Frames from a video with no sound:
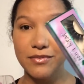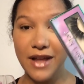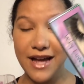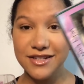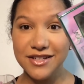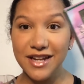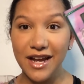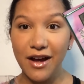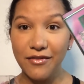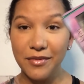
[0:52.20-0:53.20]
lashes that I
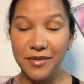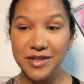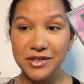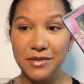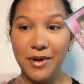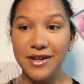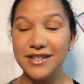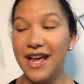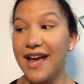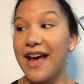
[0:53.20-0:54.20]
got from the mystery box
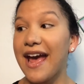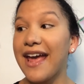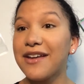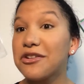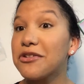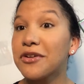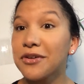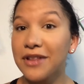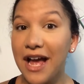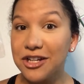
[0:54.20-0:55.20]
and
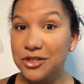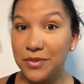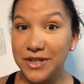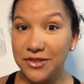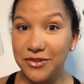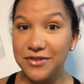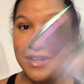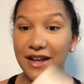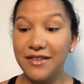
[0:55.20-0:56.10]
her lash tweezers.